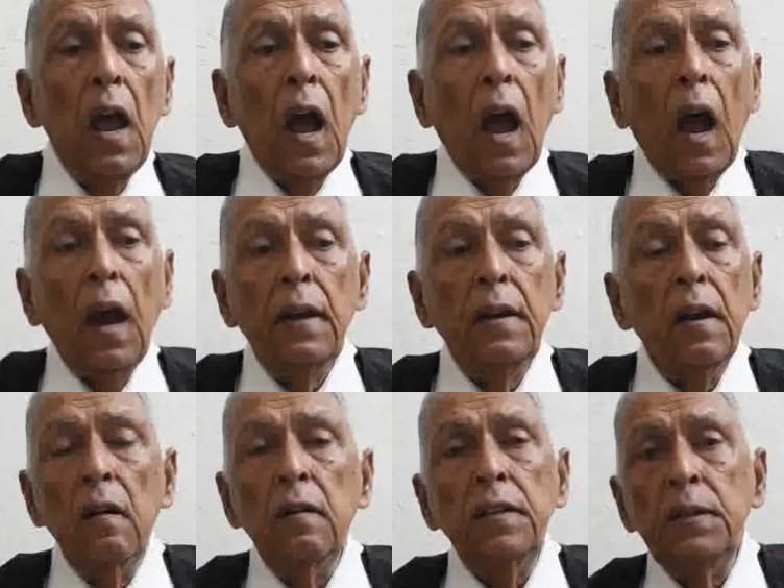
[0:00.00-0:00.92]
I
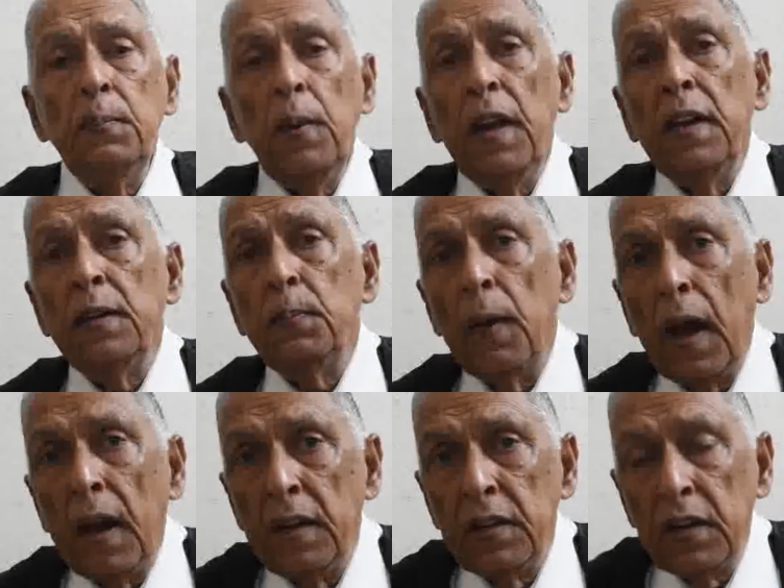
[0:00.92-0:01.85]
don't speak
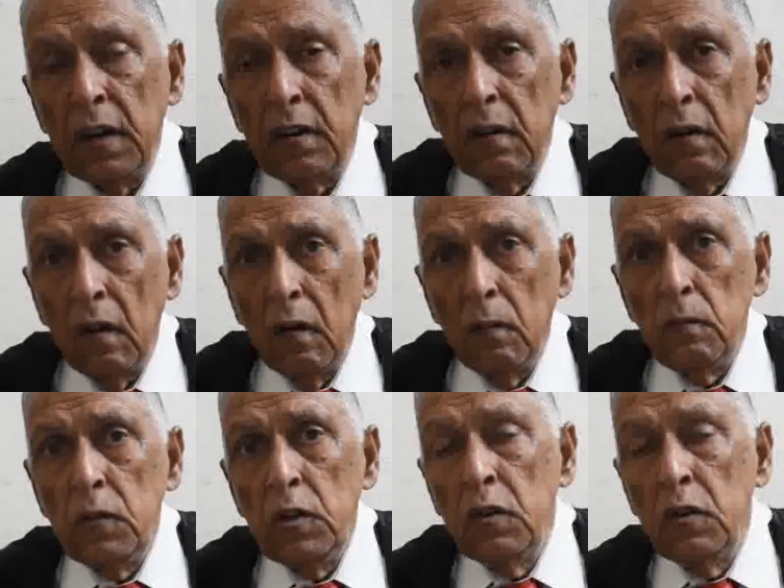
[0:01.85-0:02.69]
Spanish at home,